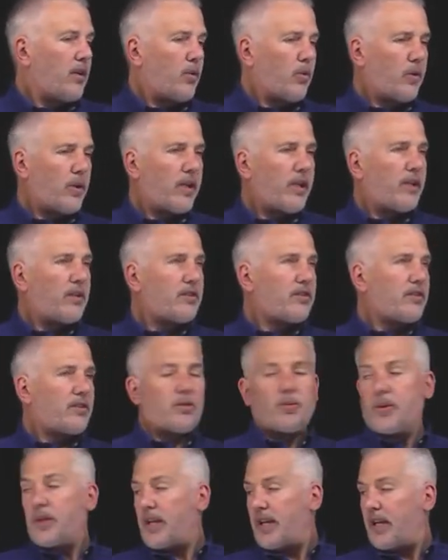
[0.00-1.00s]
What else
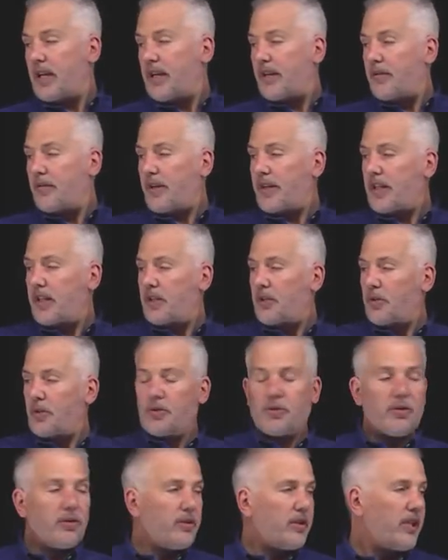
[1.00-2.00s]
do we have? I need to
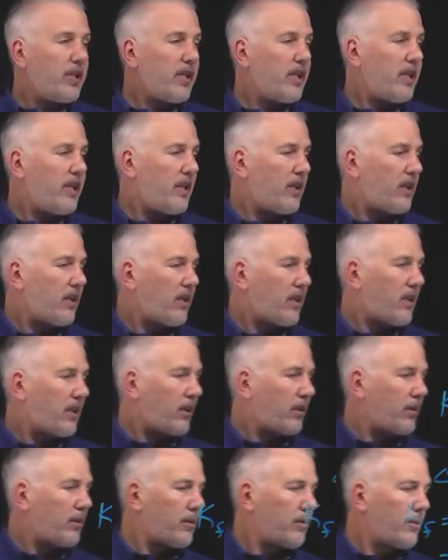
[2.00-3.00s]
include the
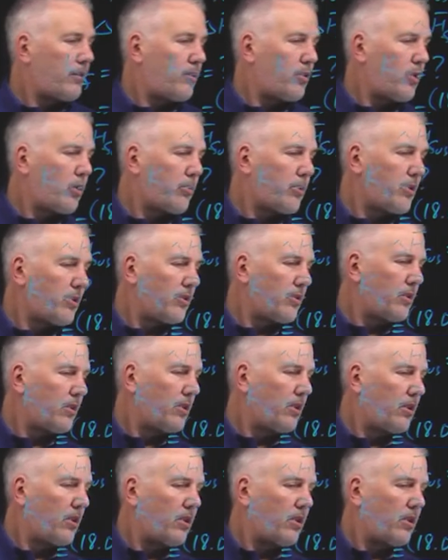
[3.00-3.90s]
uh, normal